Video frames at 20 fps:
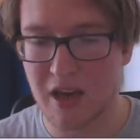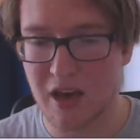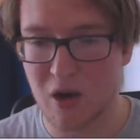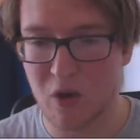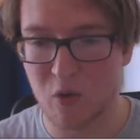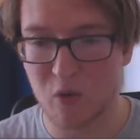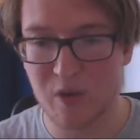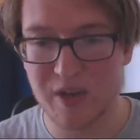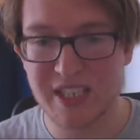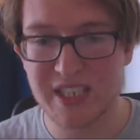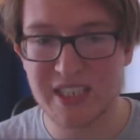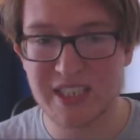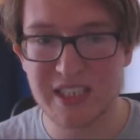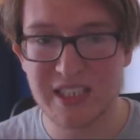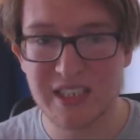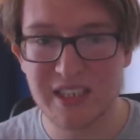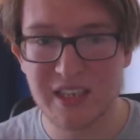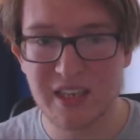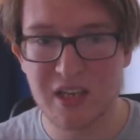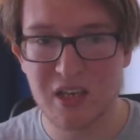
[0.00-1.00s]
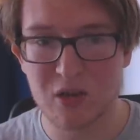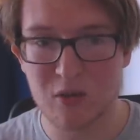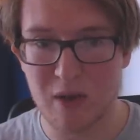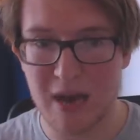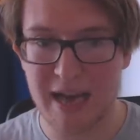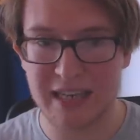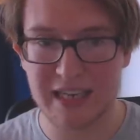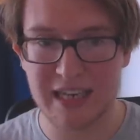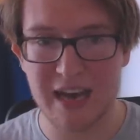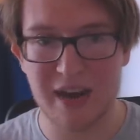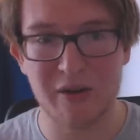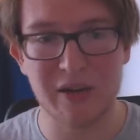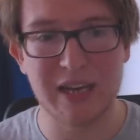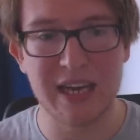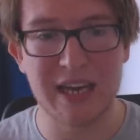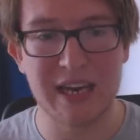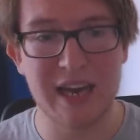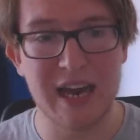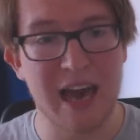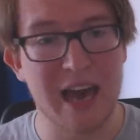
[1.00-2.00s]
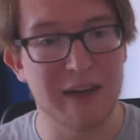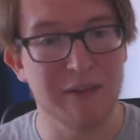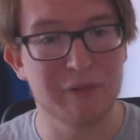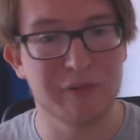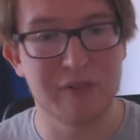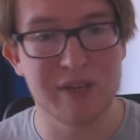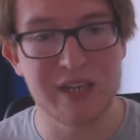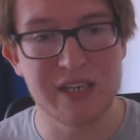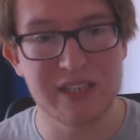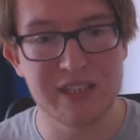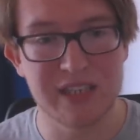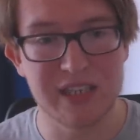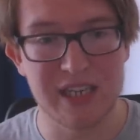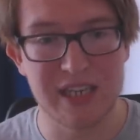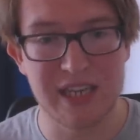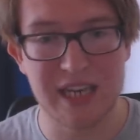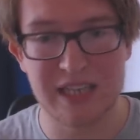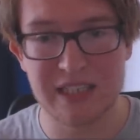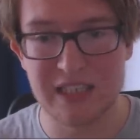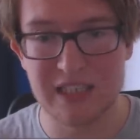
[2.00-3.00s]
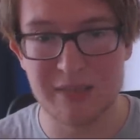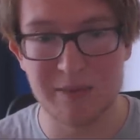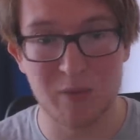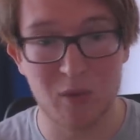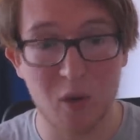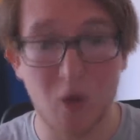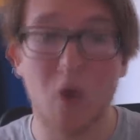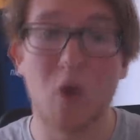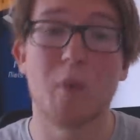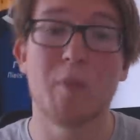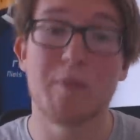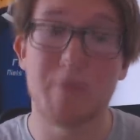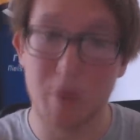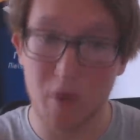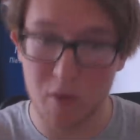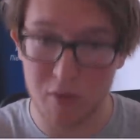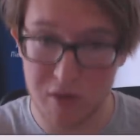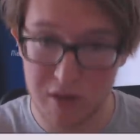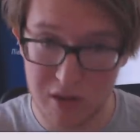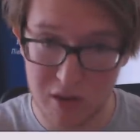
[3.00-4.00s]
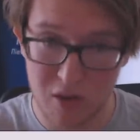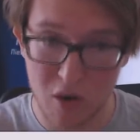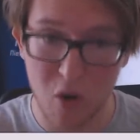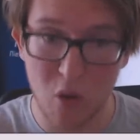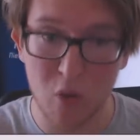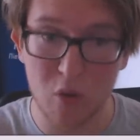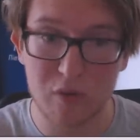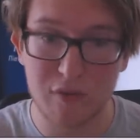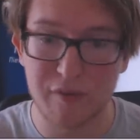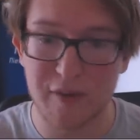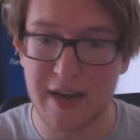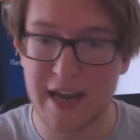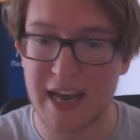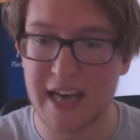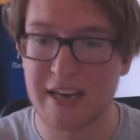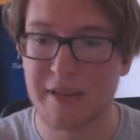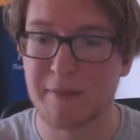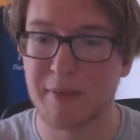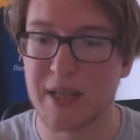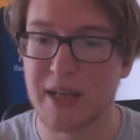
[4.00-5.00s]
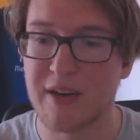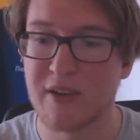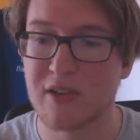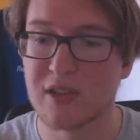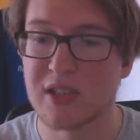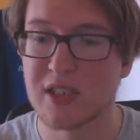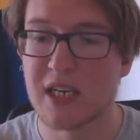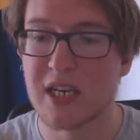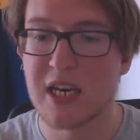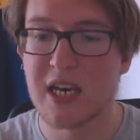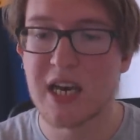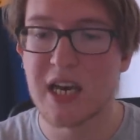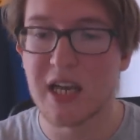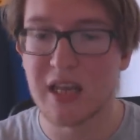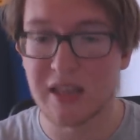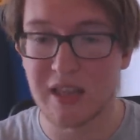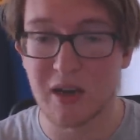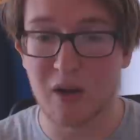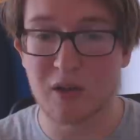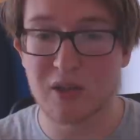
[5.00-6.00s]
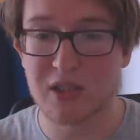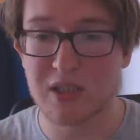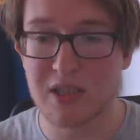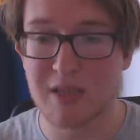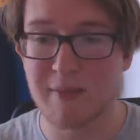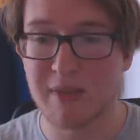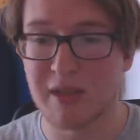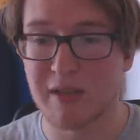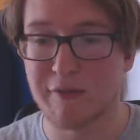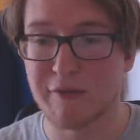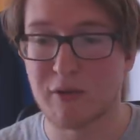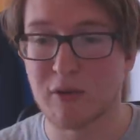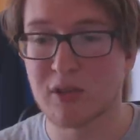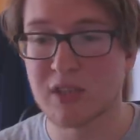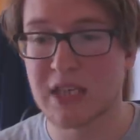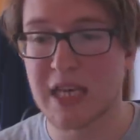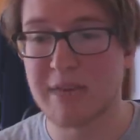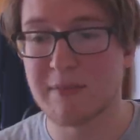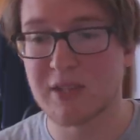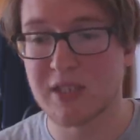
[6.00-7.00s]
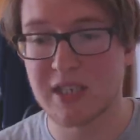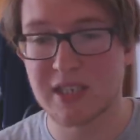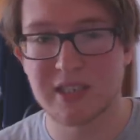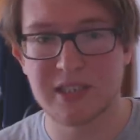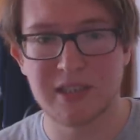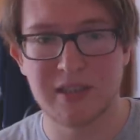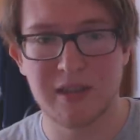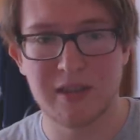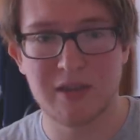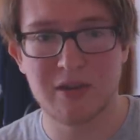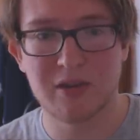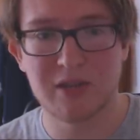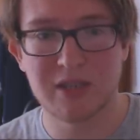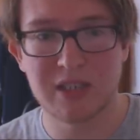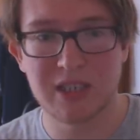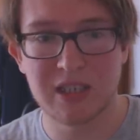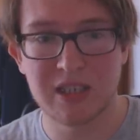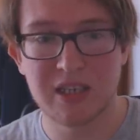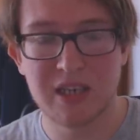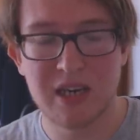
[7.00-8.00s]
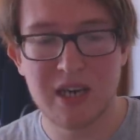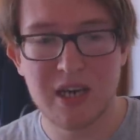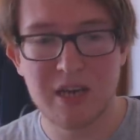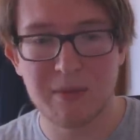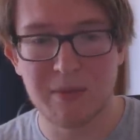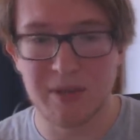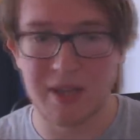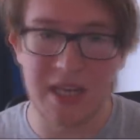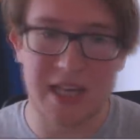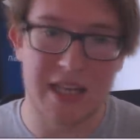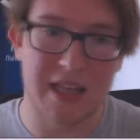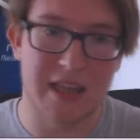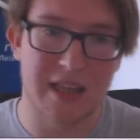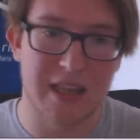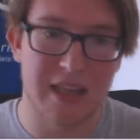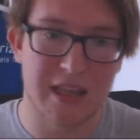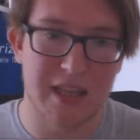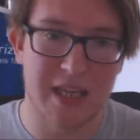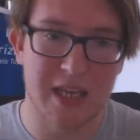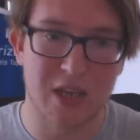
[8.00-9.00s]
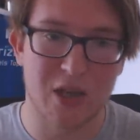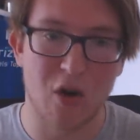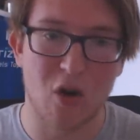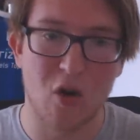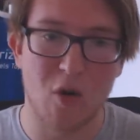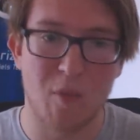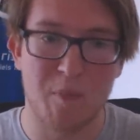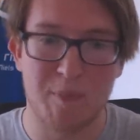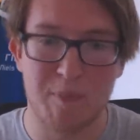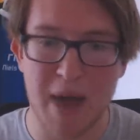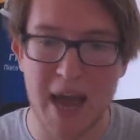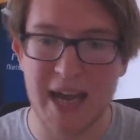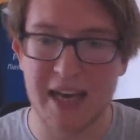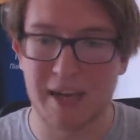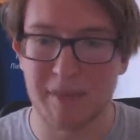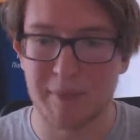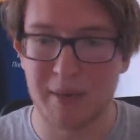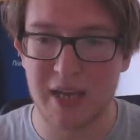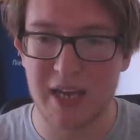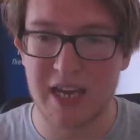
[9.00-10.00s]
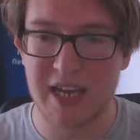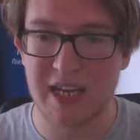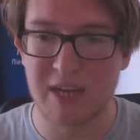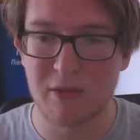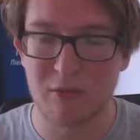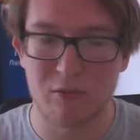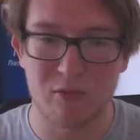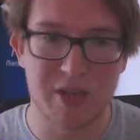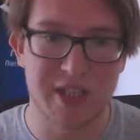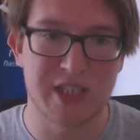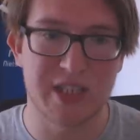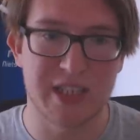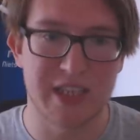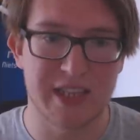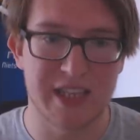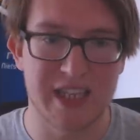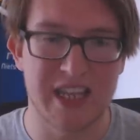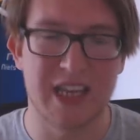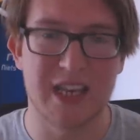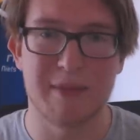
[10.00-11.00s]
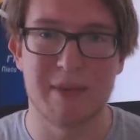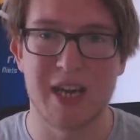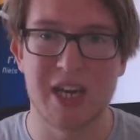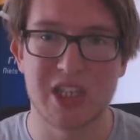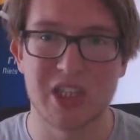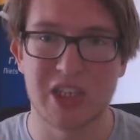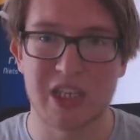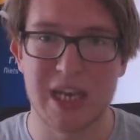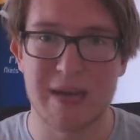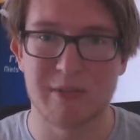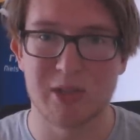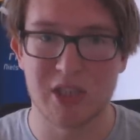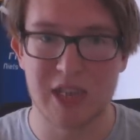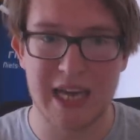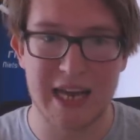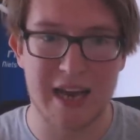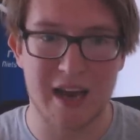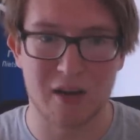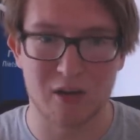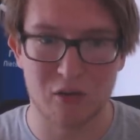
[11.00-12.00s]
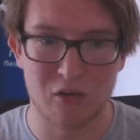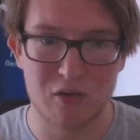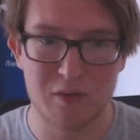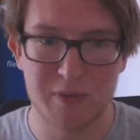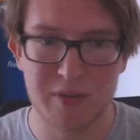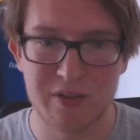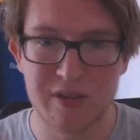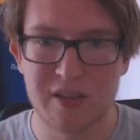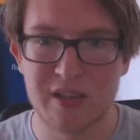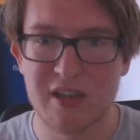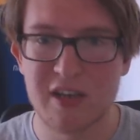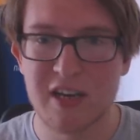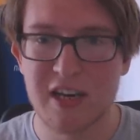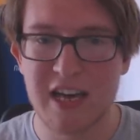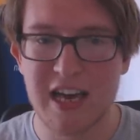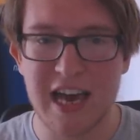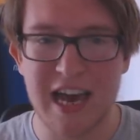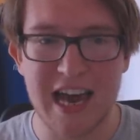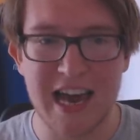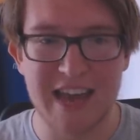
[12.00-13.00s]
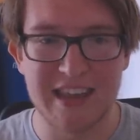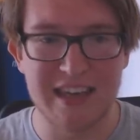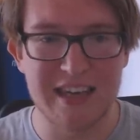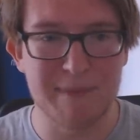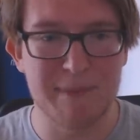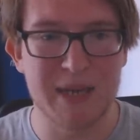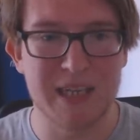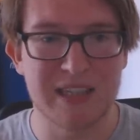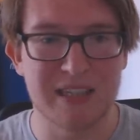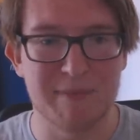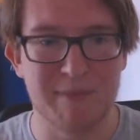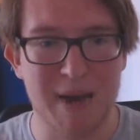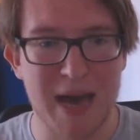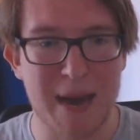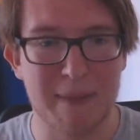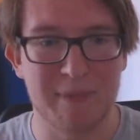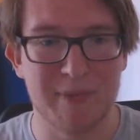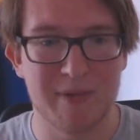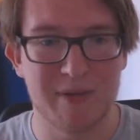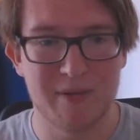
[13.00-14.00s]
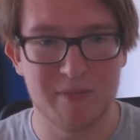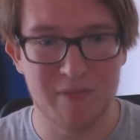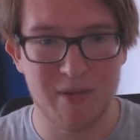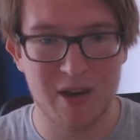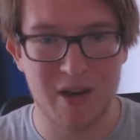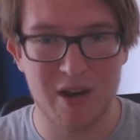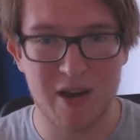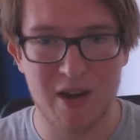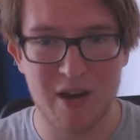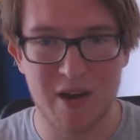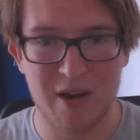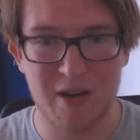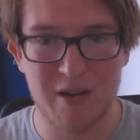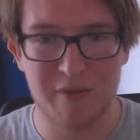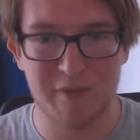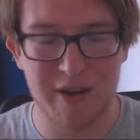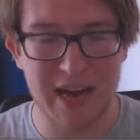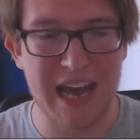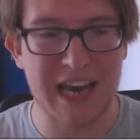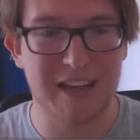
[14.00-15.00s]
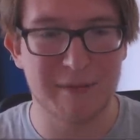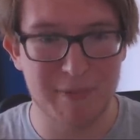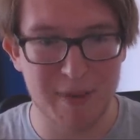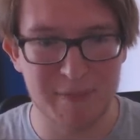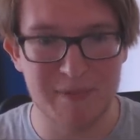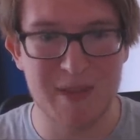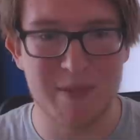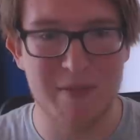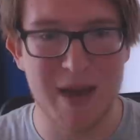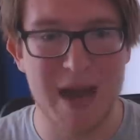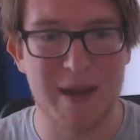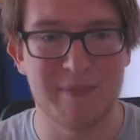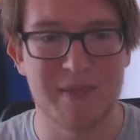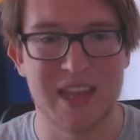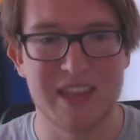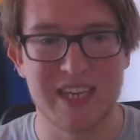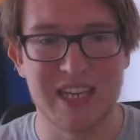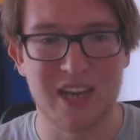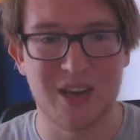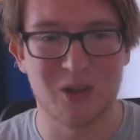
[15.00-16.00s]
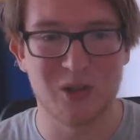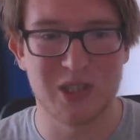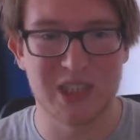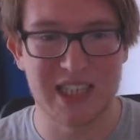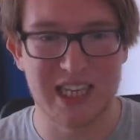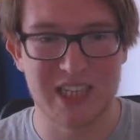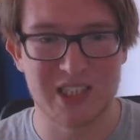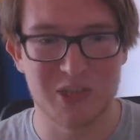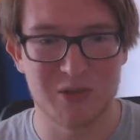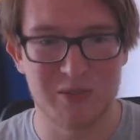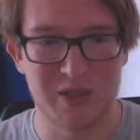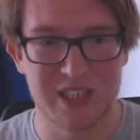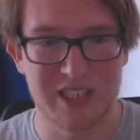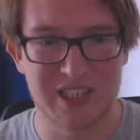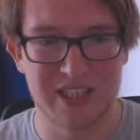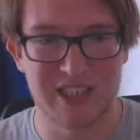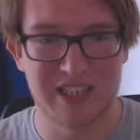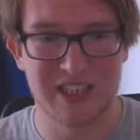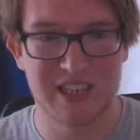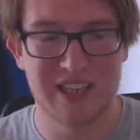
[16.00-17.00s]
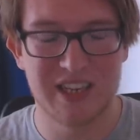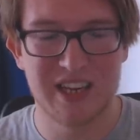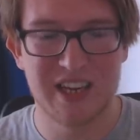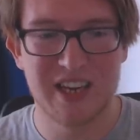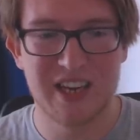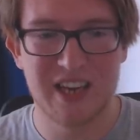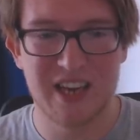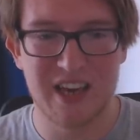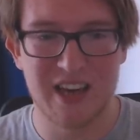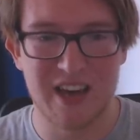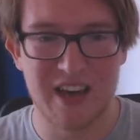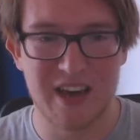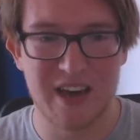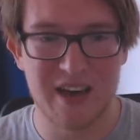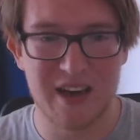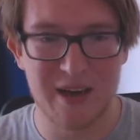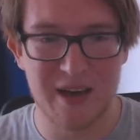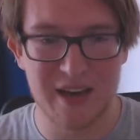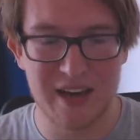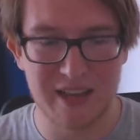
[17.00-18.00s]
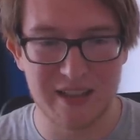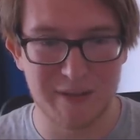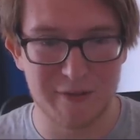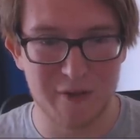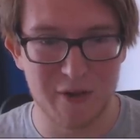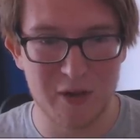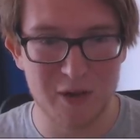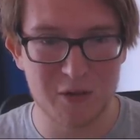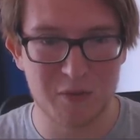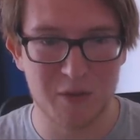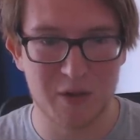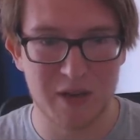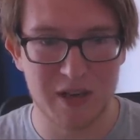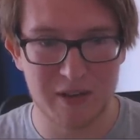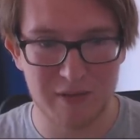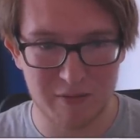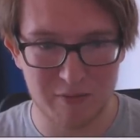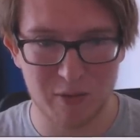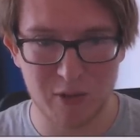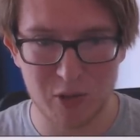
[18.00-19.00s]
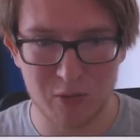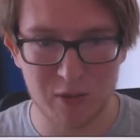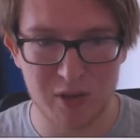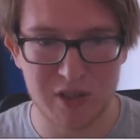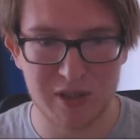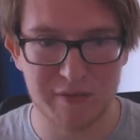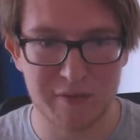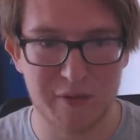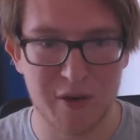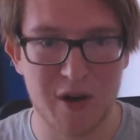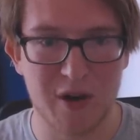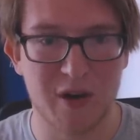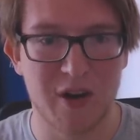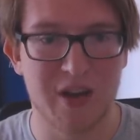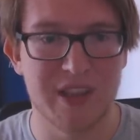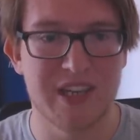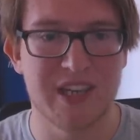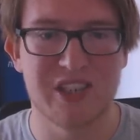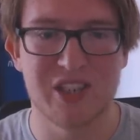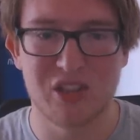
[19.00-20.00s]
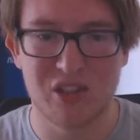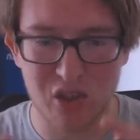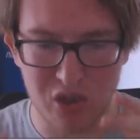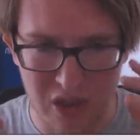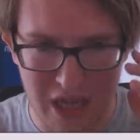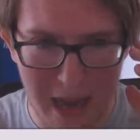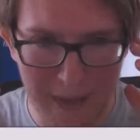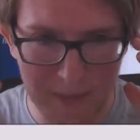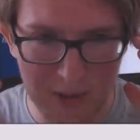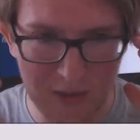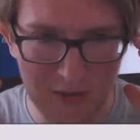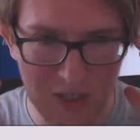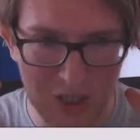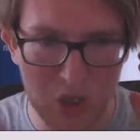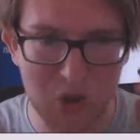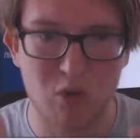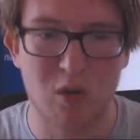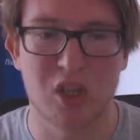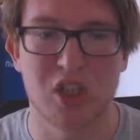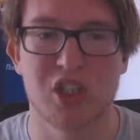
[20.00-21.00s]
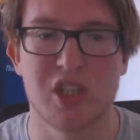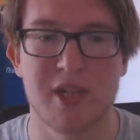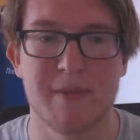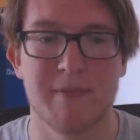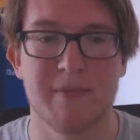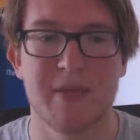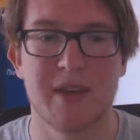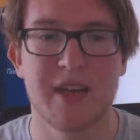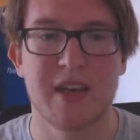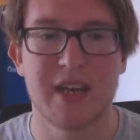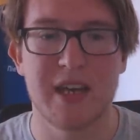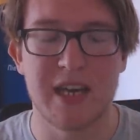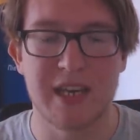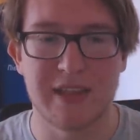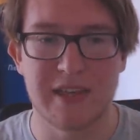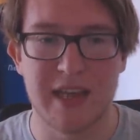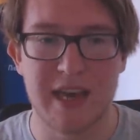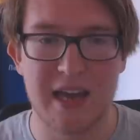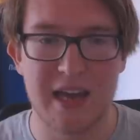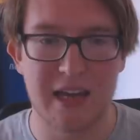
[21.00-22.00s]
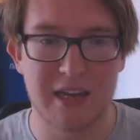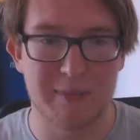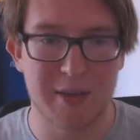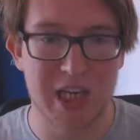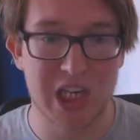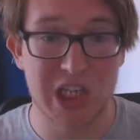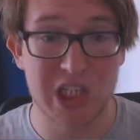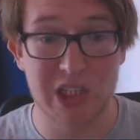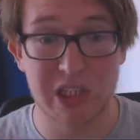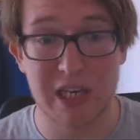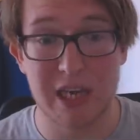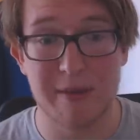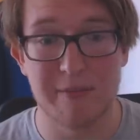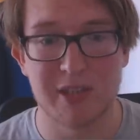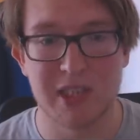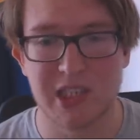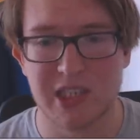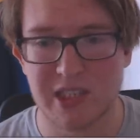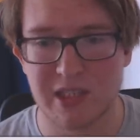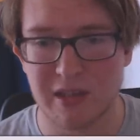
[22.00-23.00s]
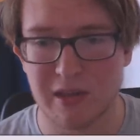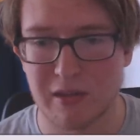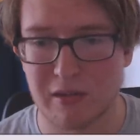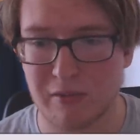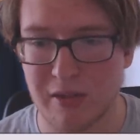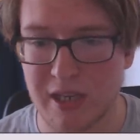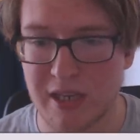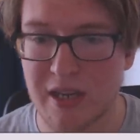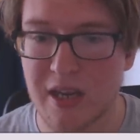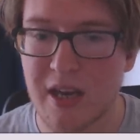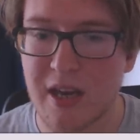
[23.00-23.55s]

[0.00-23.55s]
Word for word: Reason, who had Kerrigan and Freeze in that team, both old Fnatic players. They lost to them in the first game, 16-13, but then they go back and play Reason in the elimination game to get out of groups, and they picked the map, Fnatic picked the map that they lost against Reason in the first one, which was Inferno, and then just absolutely crushed them in the elimination game at 16-3.